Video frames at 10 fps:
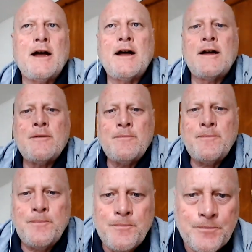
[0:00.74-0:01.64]

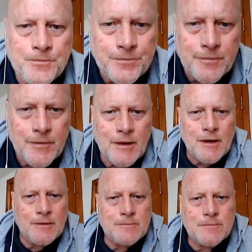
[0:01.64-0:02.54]
Um,
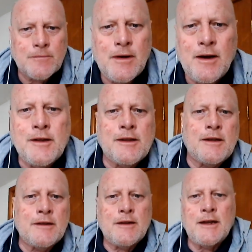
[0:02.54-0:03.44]
Hi
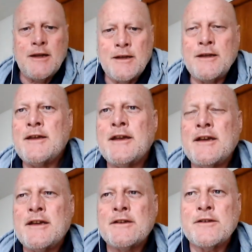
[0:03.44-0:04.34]
there.
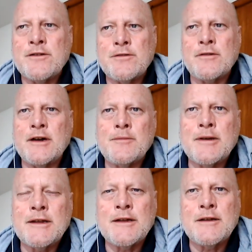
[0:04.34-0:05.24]
Just thought I'd
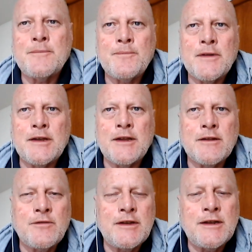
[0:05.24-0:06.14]
make another
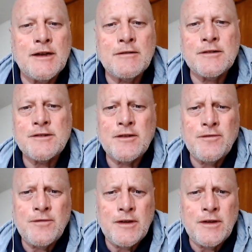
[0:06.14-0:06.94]
video as I've